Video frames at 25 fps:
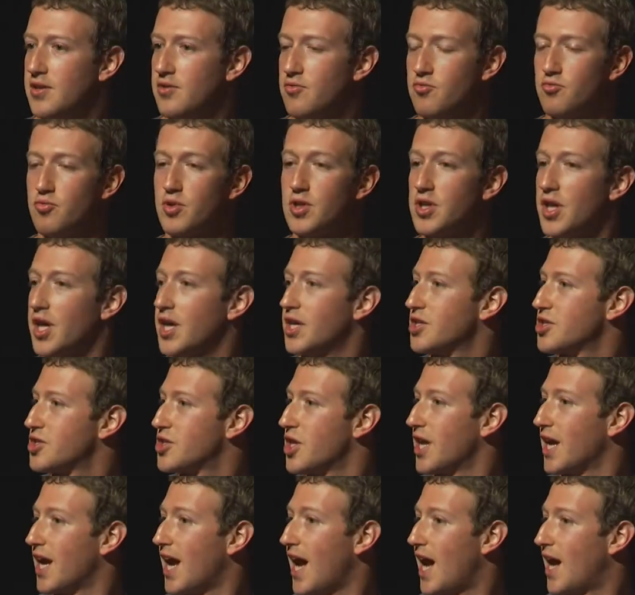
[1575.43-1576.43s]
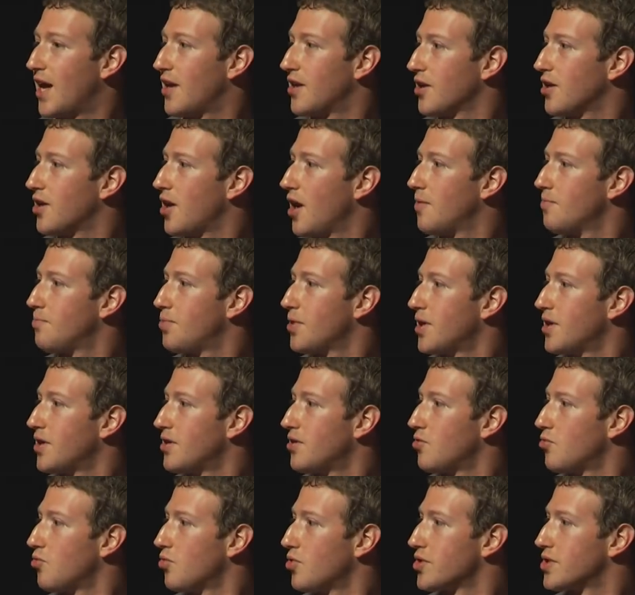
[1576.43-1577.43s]
realized that I had a
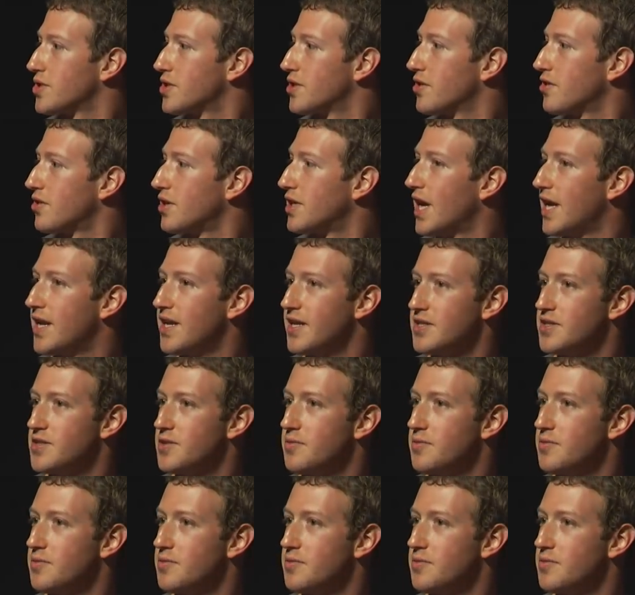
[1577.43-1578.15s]
company was to get it